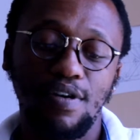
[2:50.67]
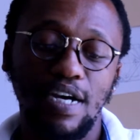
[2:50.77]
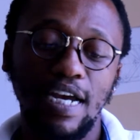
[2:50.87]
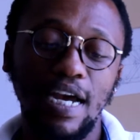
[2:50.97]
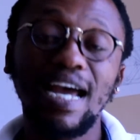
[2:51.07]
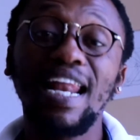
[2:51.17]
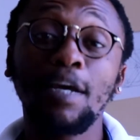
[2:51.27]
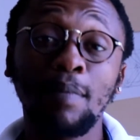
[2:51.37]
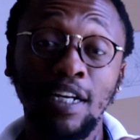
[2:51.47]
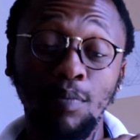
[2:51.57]
I
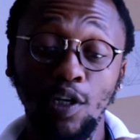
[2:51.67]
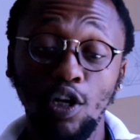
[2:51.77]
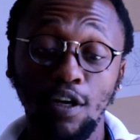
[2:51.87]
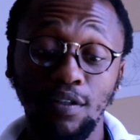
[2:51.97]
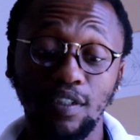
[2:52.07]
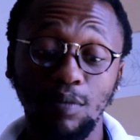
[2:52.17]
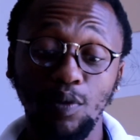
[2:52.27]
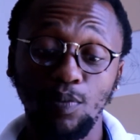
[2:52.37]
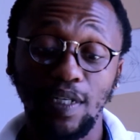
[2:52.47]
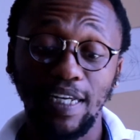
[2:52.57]
like mine a bit long. Some
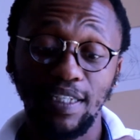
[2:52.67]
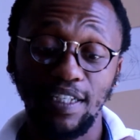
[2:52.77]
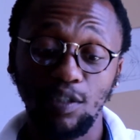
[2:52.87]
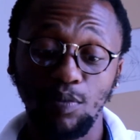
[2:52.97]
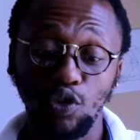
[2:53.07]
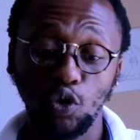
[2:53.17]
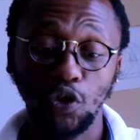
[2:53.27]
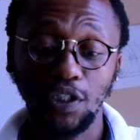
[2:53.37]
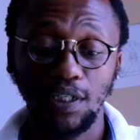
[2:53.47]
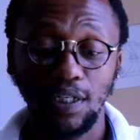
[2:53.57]
people like theirs a bit short.